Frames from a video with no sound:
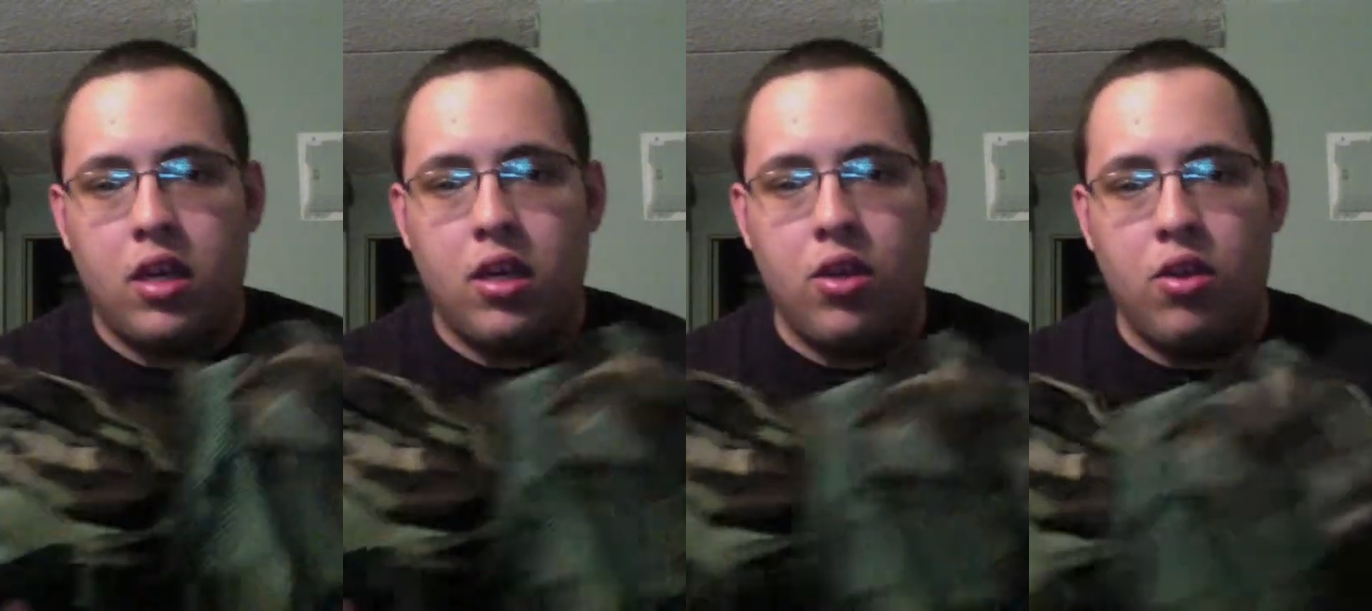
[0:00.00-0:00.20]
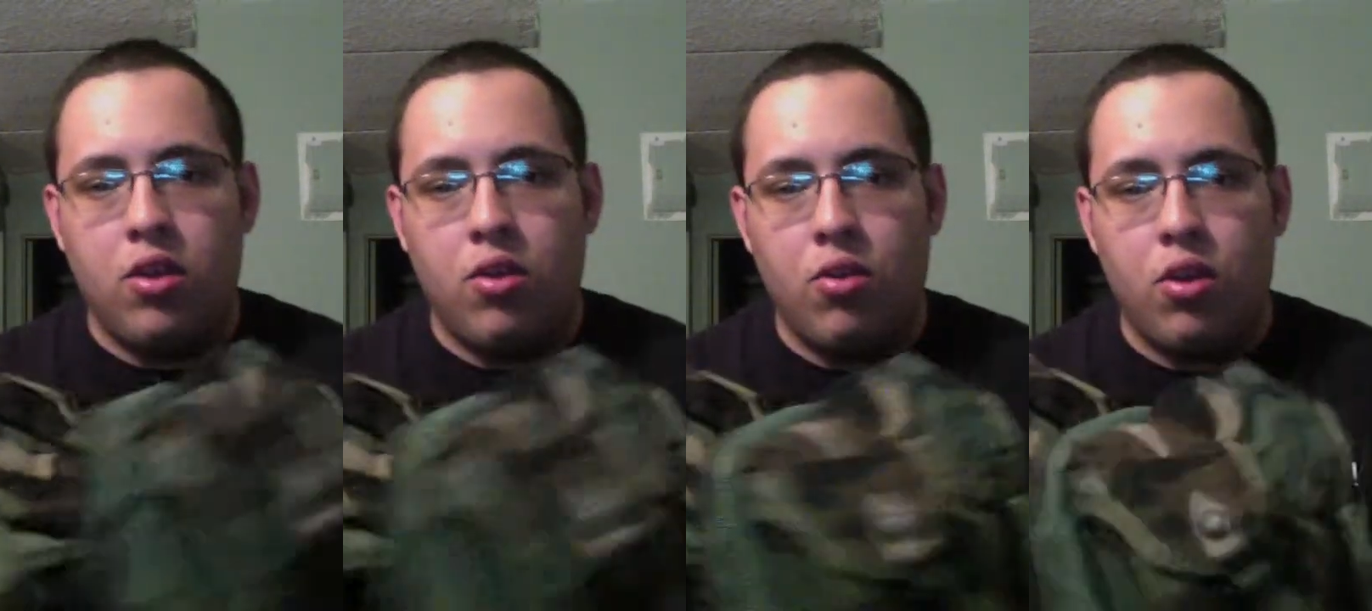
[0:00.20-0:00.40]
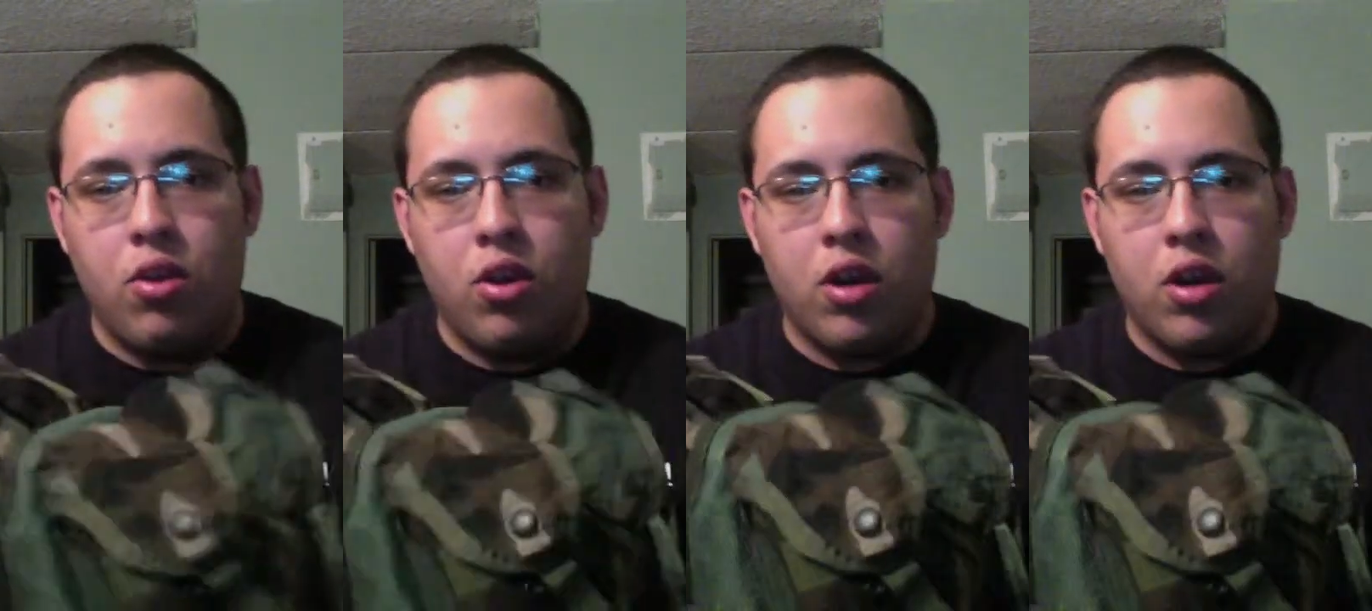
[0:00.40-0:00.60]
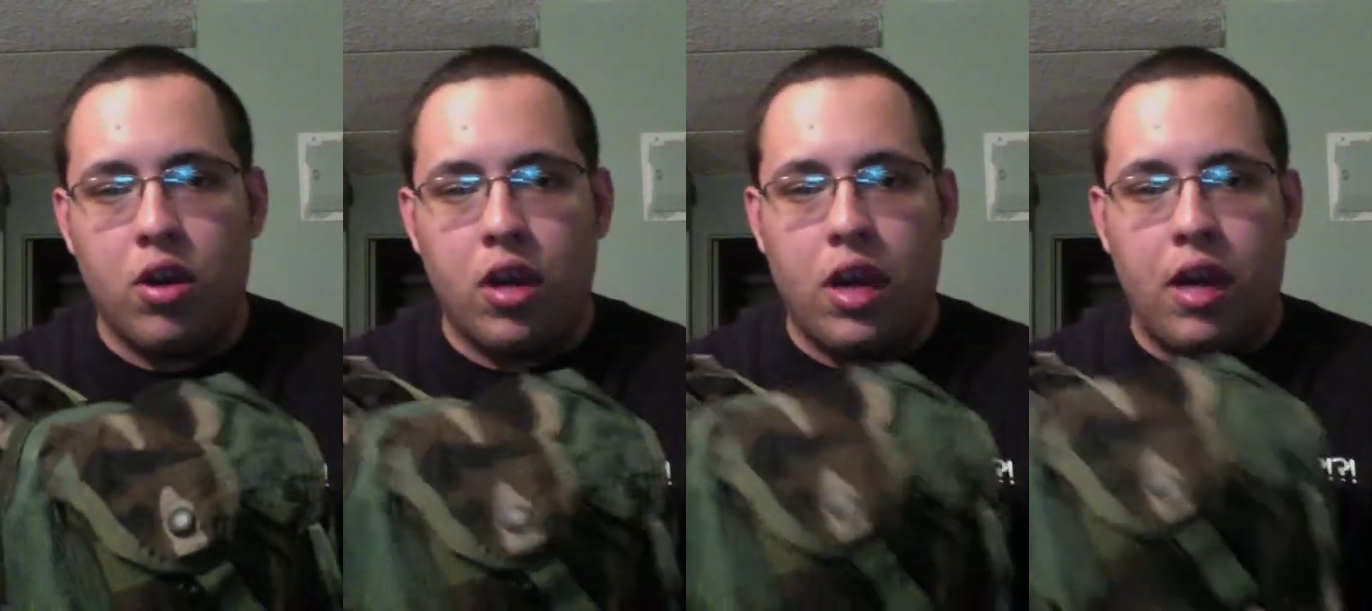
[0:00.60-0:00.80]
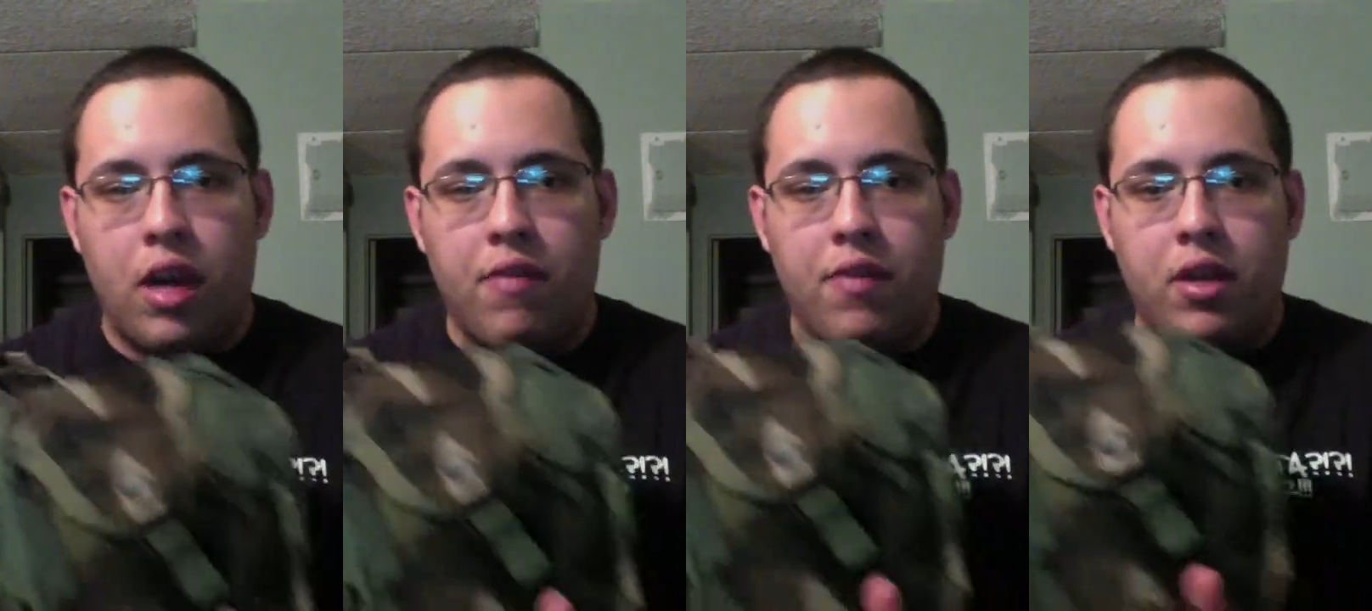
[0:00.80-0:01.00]
you no longer
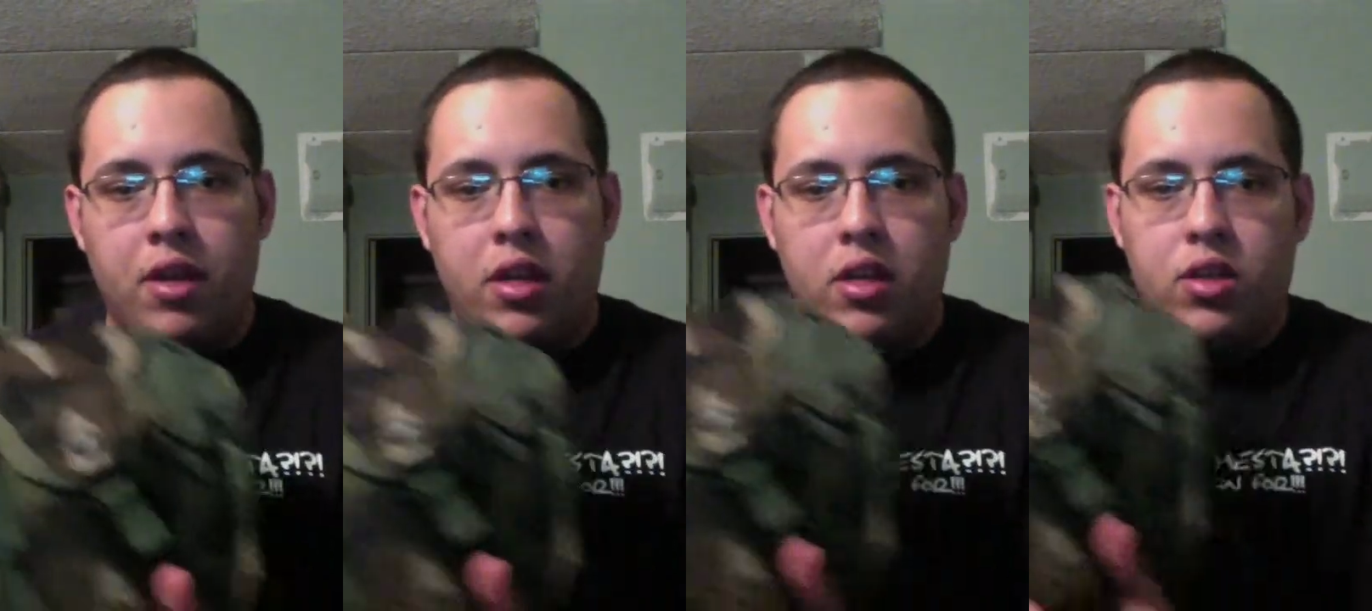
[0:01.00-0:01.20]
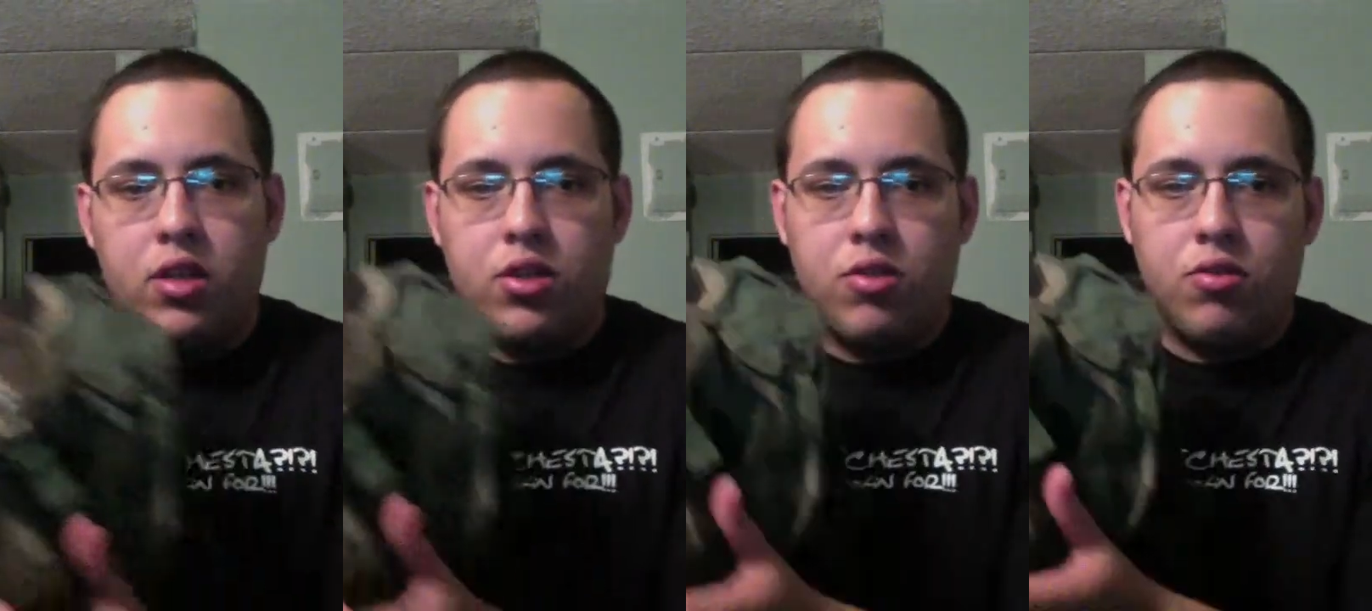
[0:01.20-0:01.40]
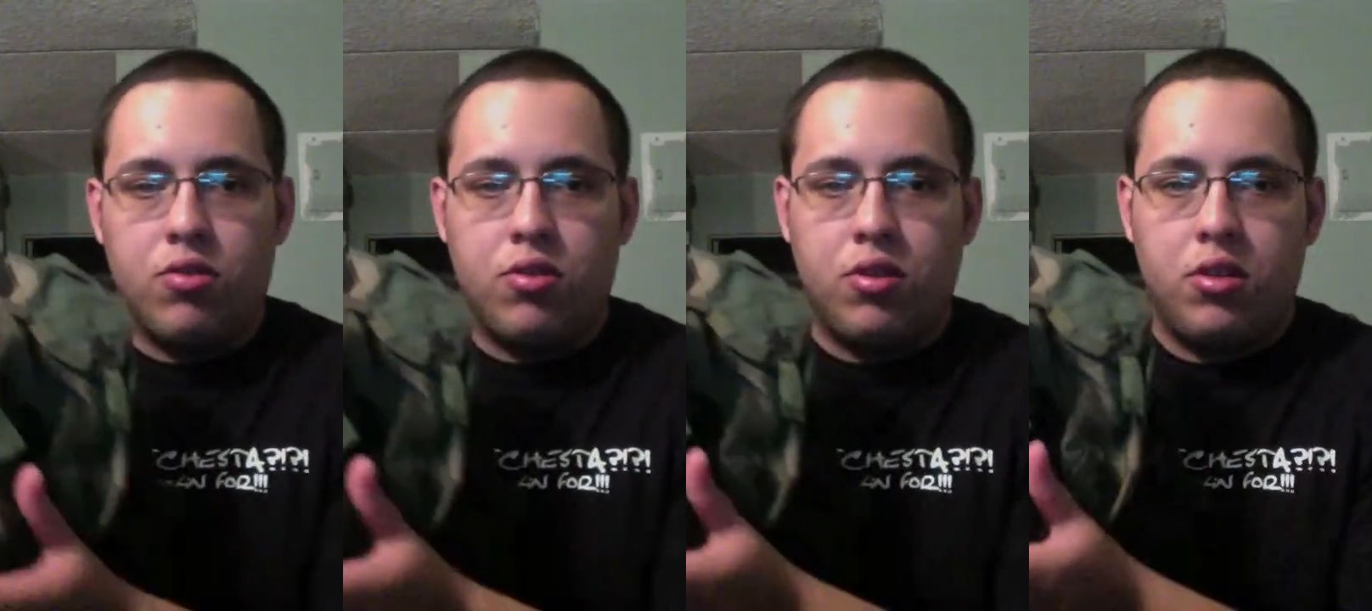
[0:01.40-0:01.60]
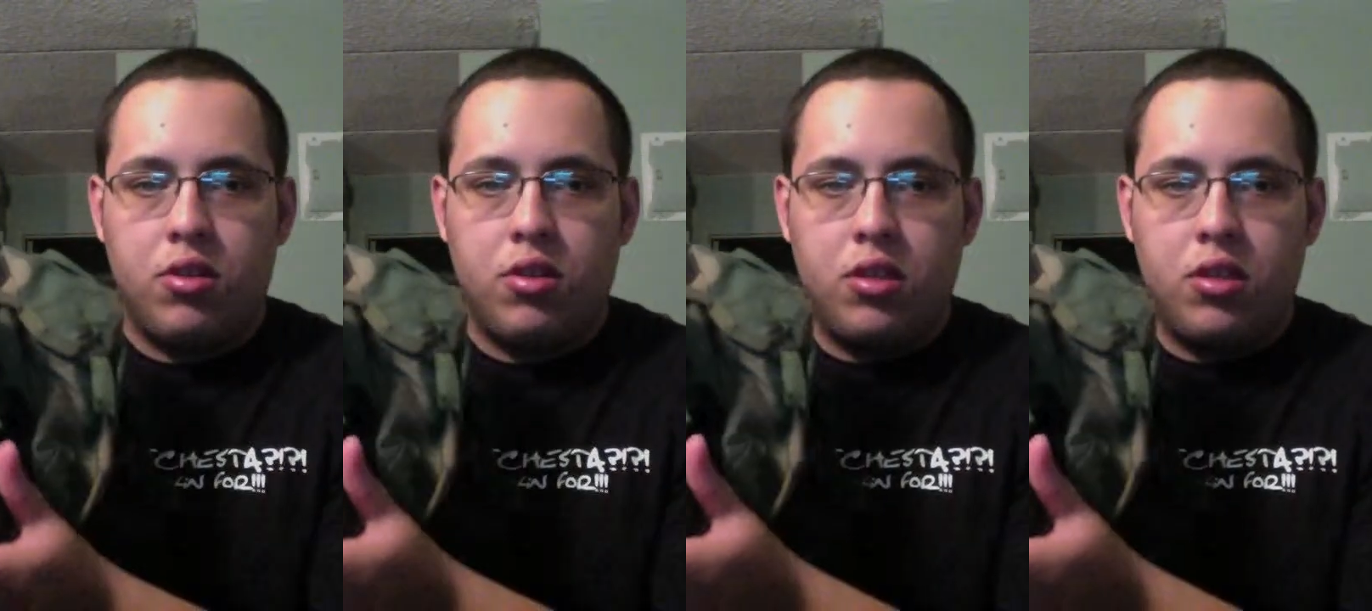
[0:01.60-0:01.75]
have any issues.